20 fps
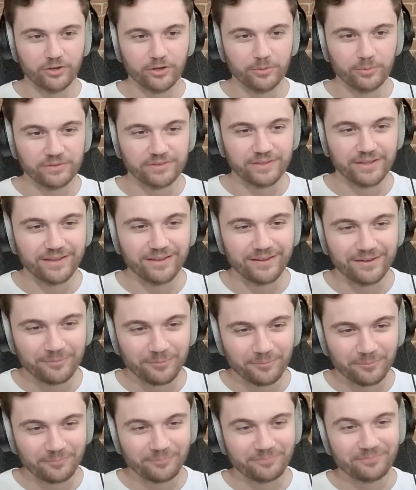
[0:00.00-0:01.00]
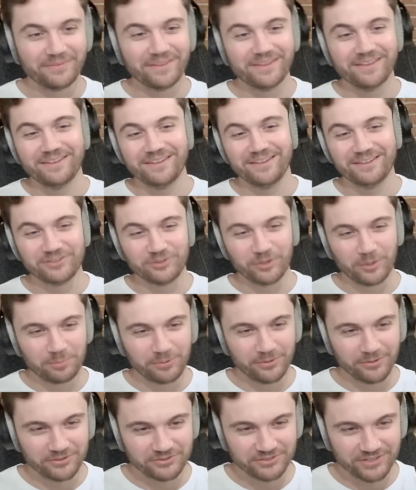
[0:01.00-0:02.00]
with that. And so I
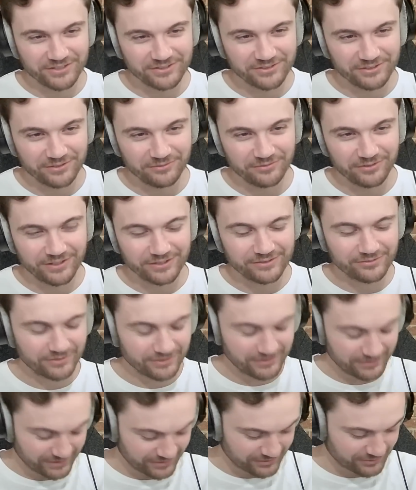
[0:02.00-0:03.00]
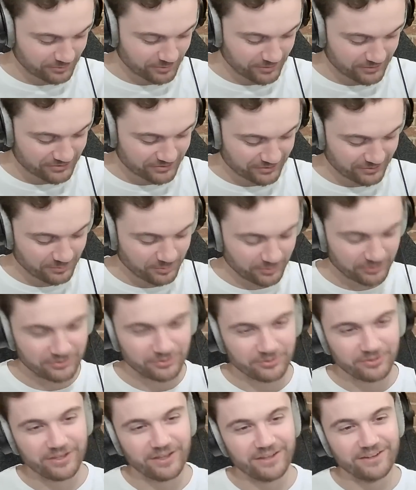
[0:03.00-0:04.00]
apologize in advance for this next question, but
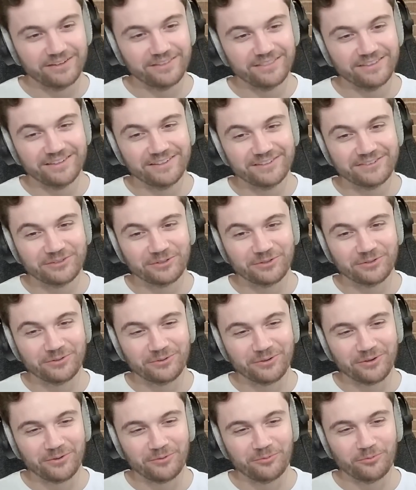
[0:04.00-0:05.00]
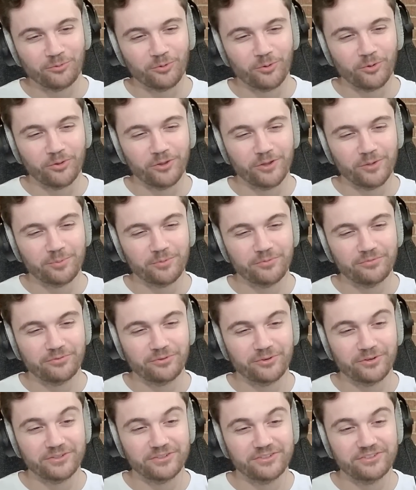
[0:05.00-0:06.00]
do you kind of think it's a roll-up
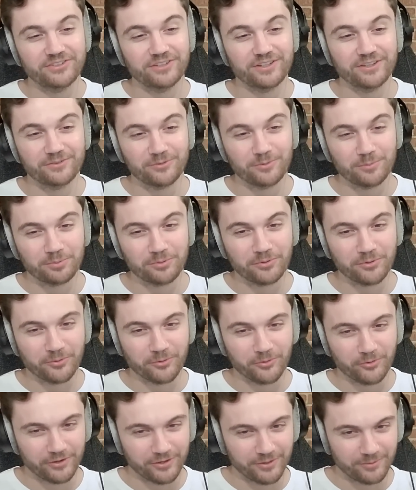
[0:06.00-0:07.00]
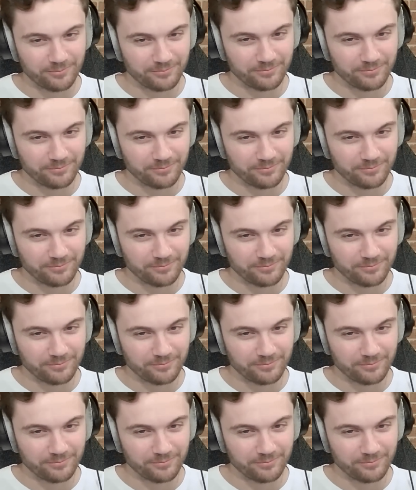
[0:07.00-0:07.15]
for a single program?